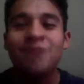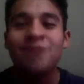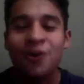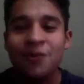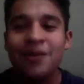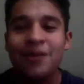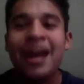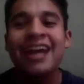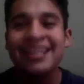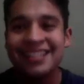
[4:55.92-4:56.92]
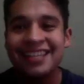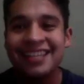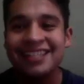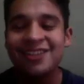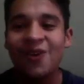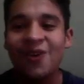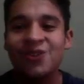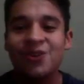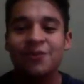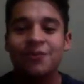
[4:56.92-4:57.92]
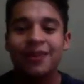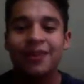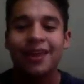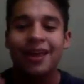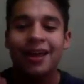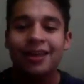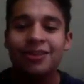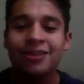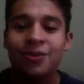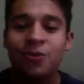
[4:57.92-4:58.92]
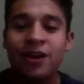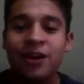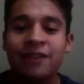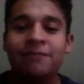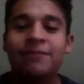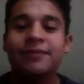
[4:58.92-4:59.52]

verb and a sentence also. The red